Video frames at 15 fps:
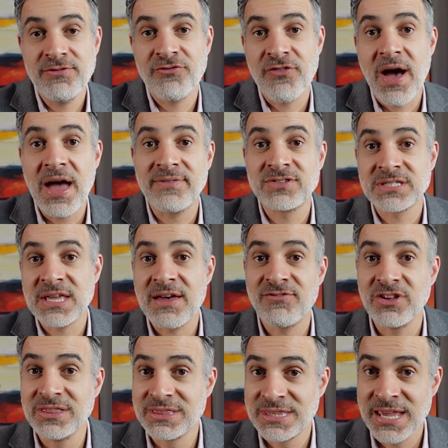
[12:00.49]
5,
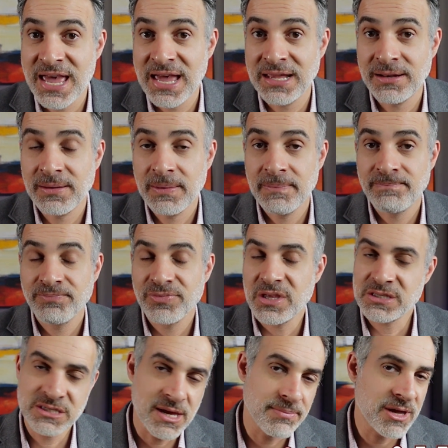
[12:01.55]
7, 10, in
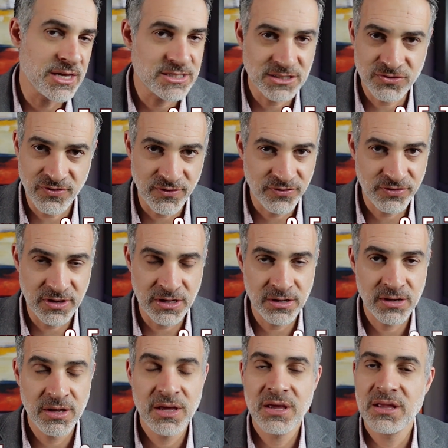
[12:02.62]
some cases 15,
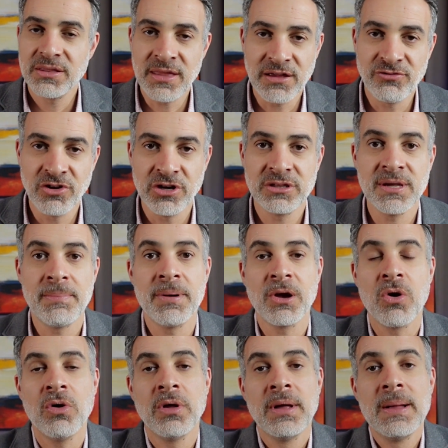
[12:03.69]
not very
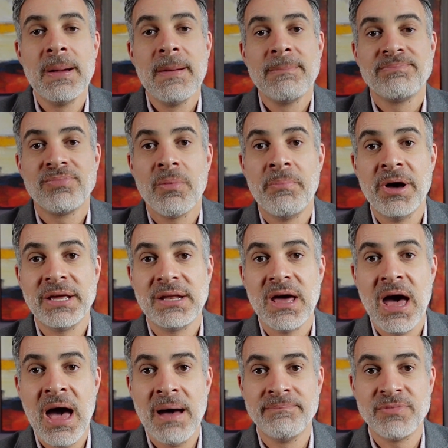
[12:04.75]
typical. But,
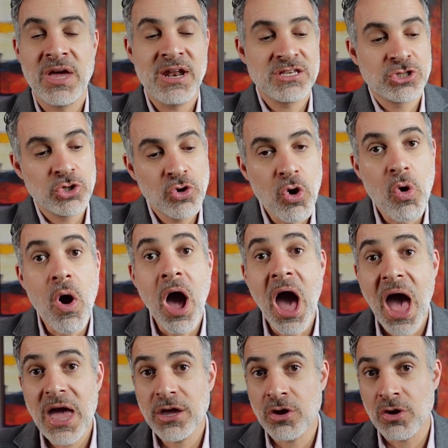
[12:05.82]
and as you go
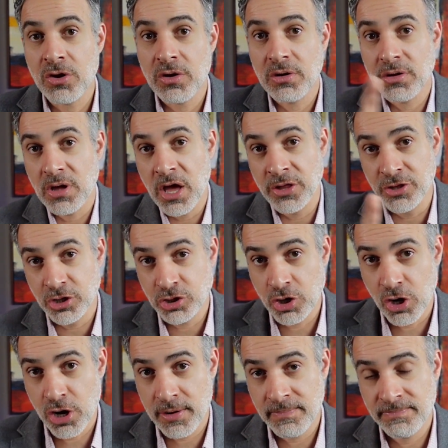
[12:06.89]
higher on the
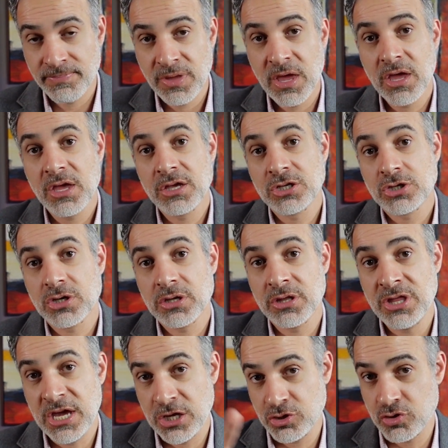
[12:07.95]
term,
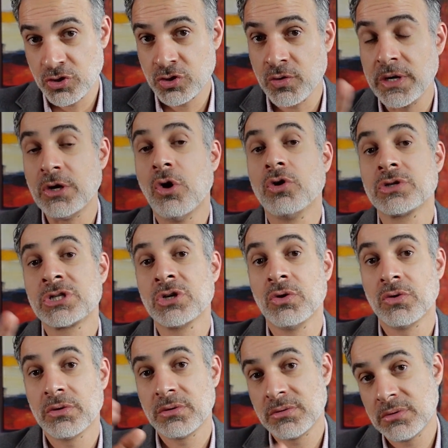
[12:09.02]
the interest rate
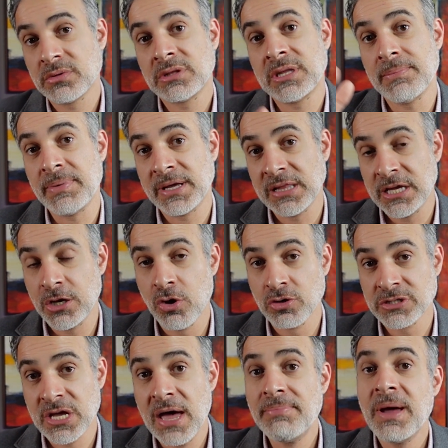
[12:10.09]
also typically
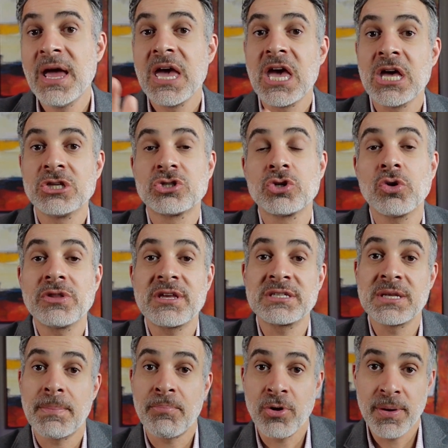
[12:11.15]
goes up, and so does
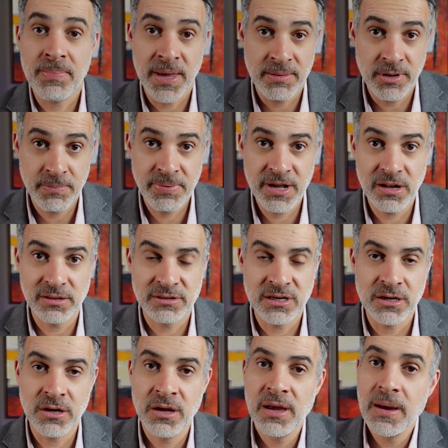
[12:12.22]
the prepayment
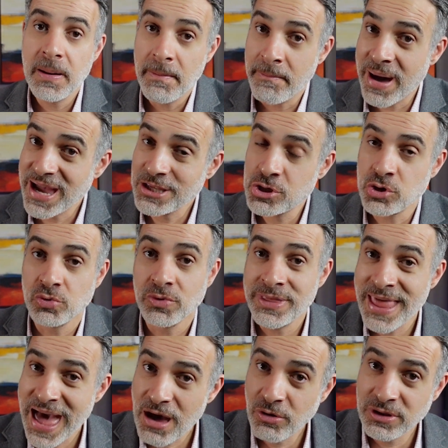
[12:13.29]
penalty. Mind you,
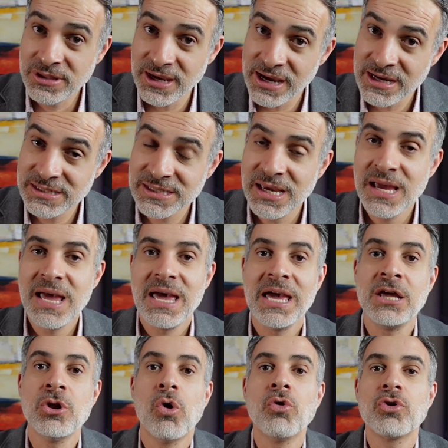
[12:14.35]
nowadays,
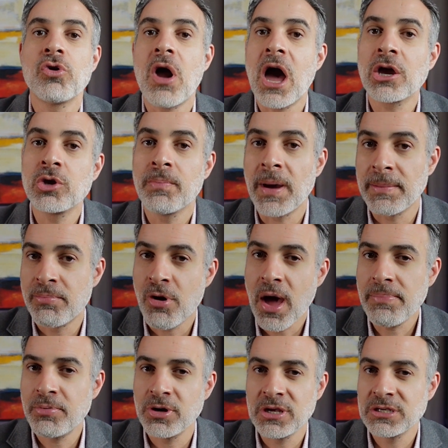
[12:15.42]
in owner-occupied
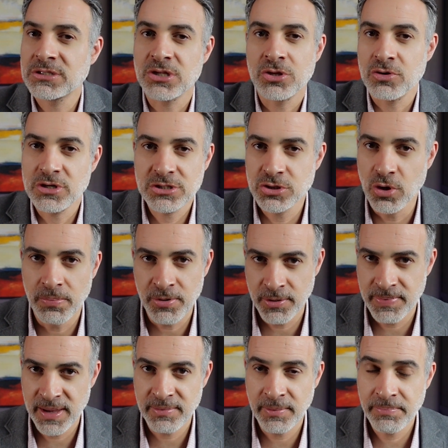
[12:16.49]
properties, there is no
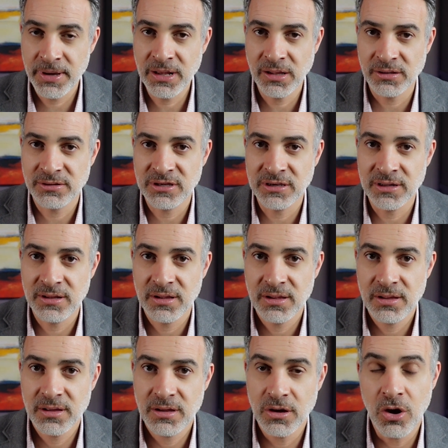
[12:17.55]
prepayment penalty,
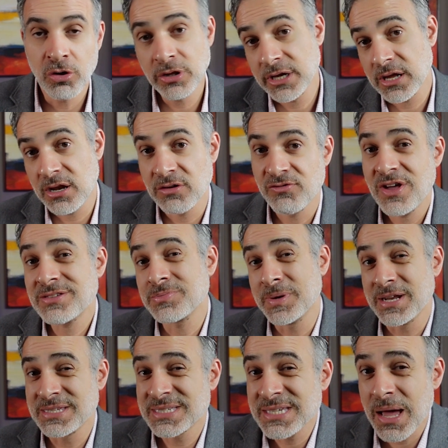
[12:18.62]
only an
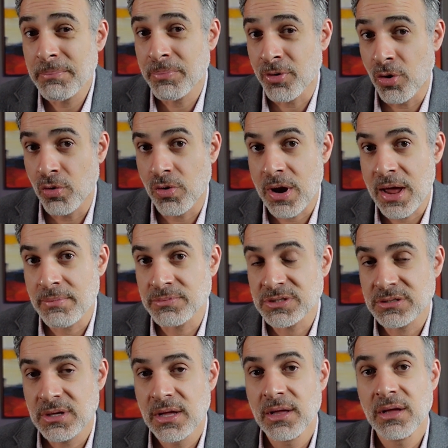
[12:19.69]
investment in some
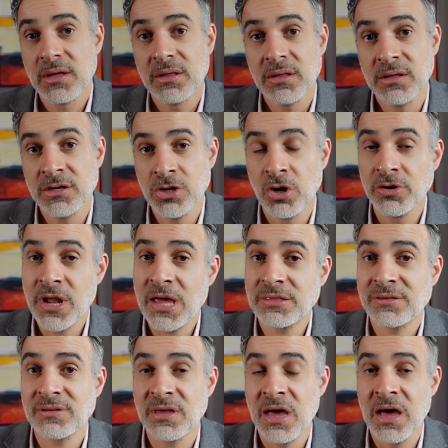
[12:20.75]
programs,
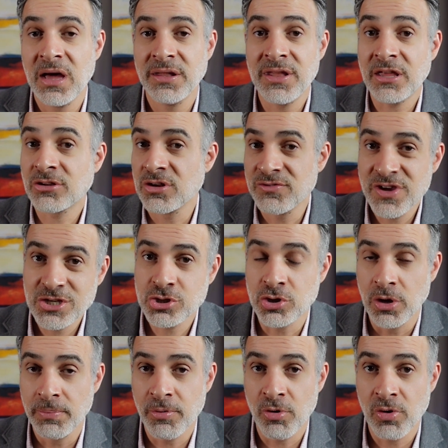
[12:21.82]
not
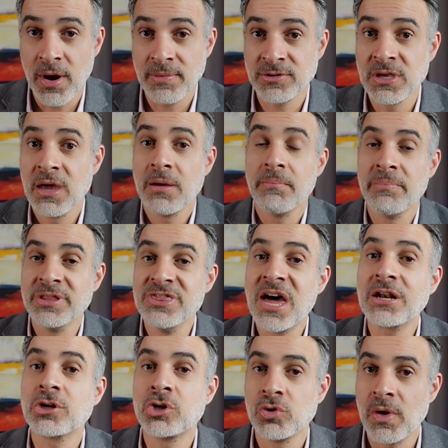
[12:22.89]
conventional programs, but
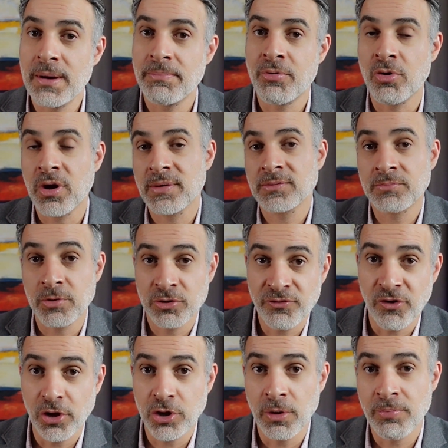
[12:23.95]
non-QM programs,
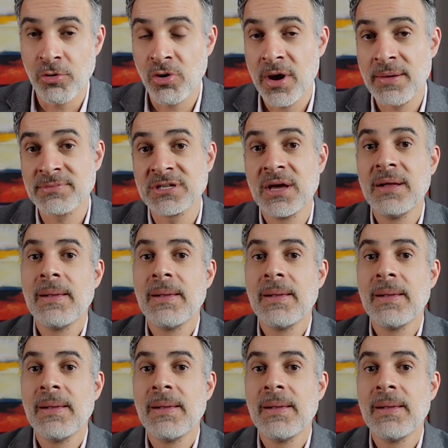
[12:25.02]
portfolio programs,